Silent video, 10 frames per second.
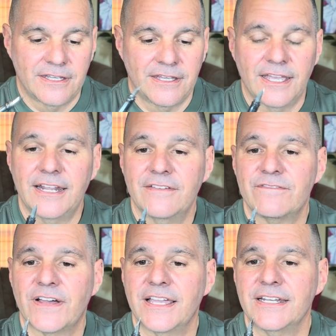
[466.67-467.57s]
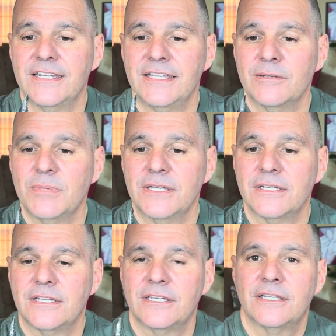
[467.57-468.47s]
Had a fine nib
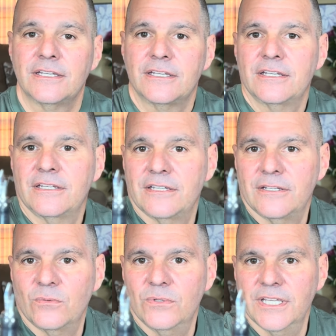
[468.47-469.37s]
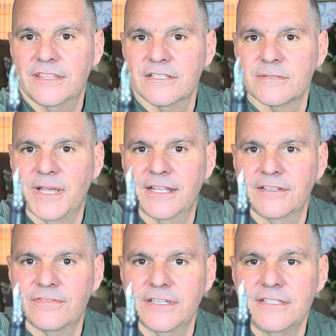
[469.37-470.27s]
with the smiley
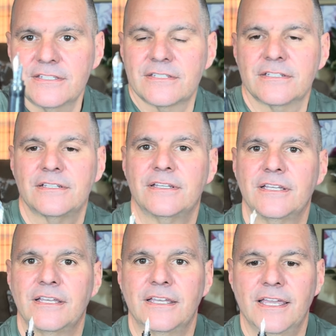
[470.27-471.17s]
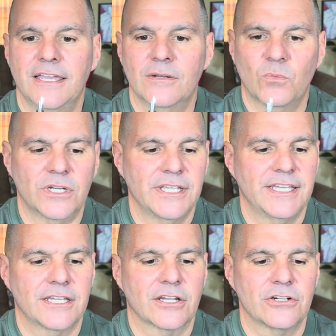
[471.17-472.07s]
face and one
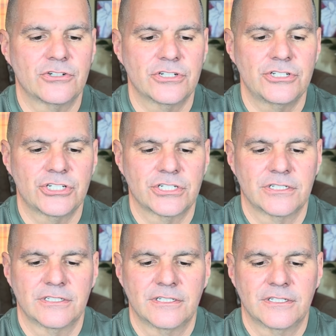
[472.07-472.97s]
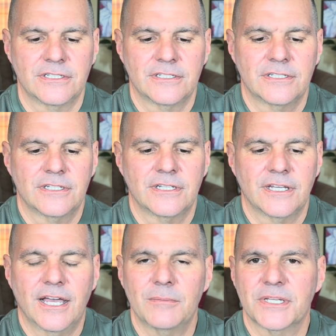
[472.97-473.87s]
ink cartridge.
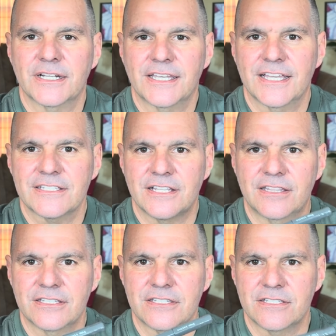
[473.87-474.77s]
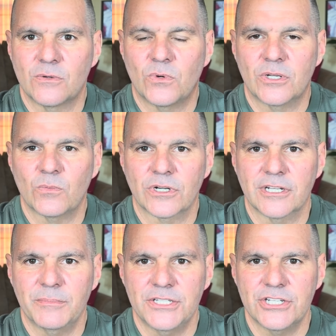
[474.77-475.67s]
I'm going to guess that this is the one we're going
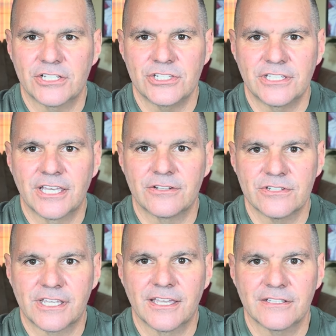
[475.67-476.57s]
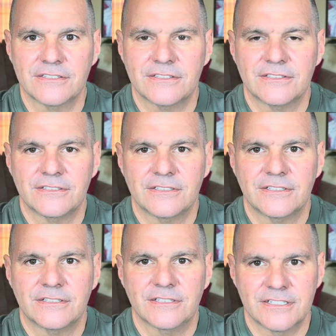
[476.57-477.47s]
to be judging the others against.
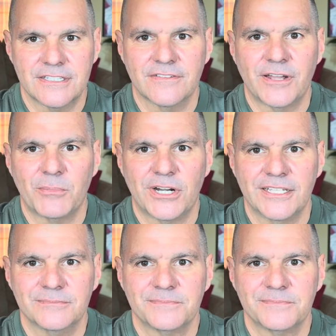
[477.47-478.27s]
Let's see if I'm right.